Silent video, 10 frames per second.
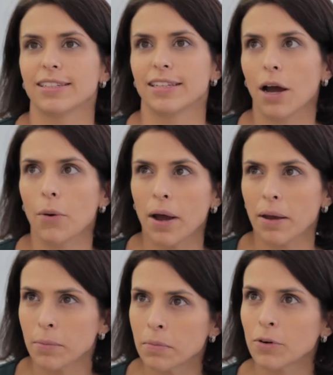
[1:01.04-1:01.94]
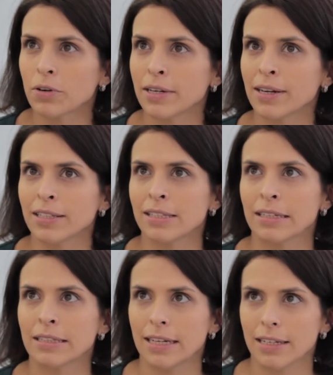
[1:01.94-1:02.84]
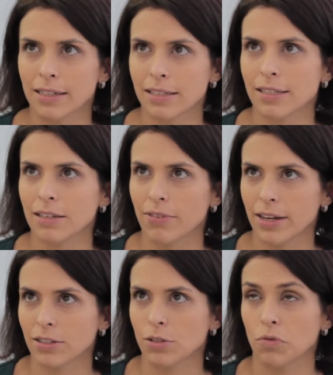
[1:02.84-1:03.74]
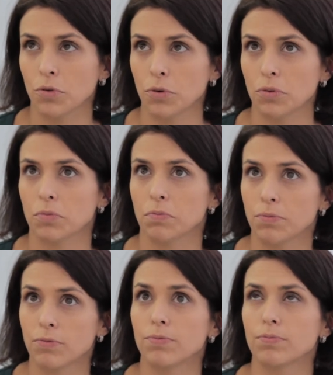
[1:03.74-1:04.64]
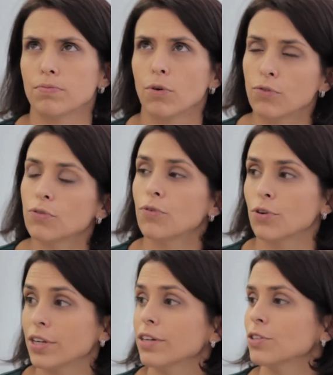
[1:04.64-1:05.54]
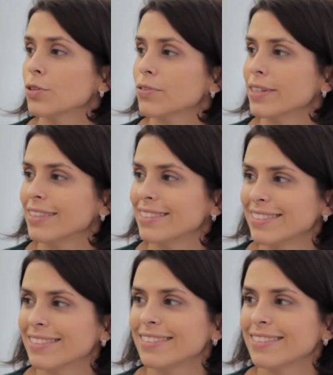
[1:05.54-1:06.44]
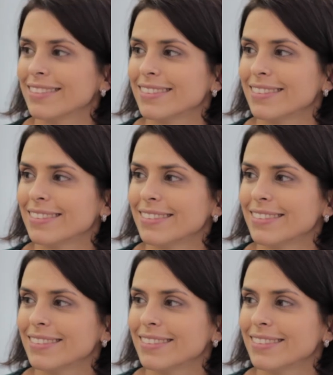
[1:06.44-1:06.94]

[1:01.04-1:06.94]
uh, now I'm organizing TEDx events for over four years already. Oh,